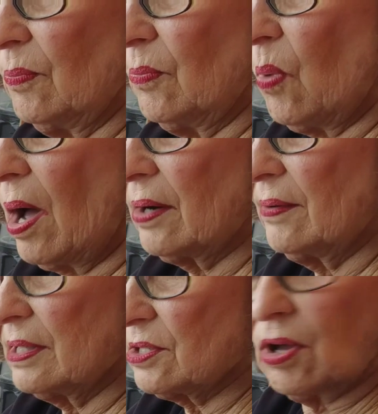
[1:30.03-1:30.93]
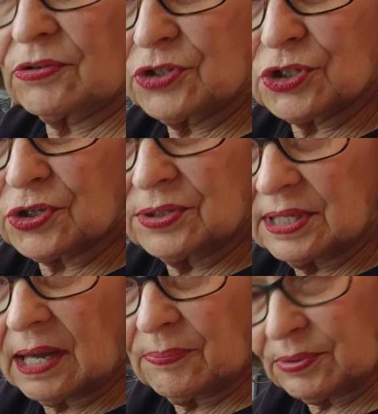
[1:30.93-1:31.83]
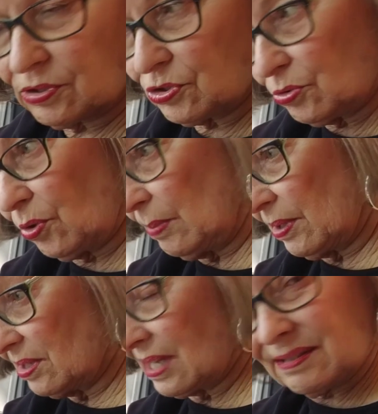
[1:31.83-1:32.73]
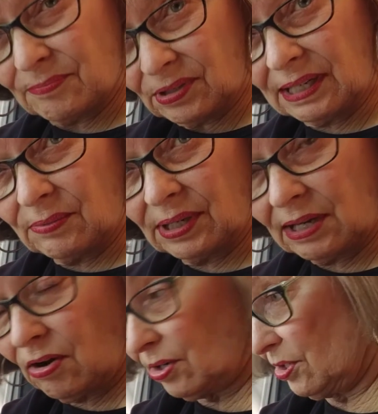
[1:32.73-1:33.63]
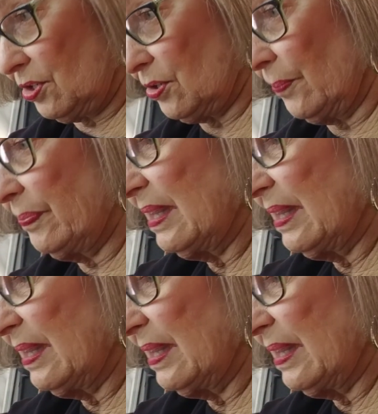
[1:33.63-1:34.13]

water that's all churned up with a storm, because that's really, really hard to do.